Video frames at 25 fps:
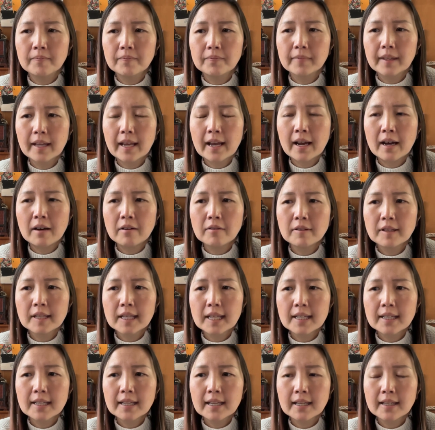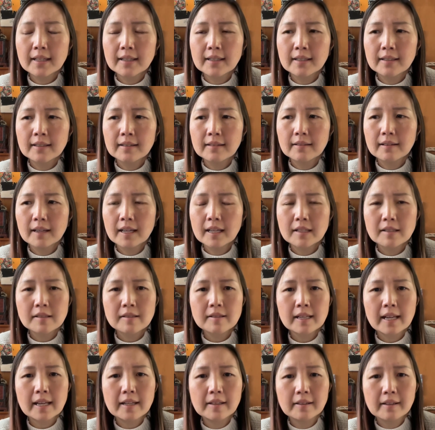how they can
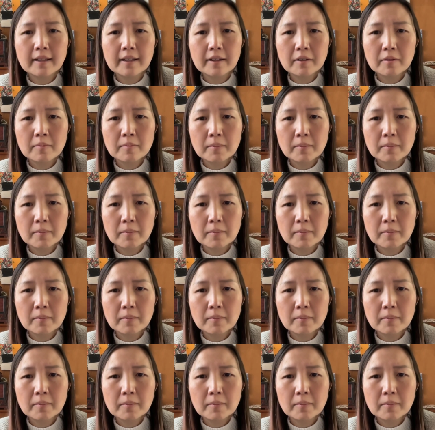extend their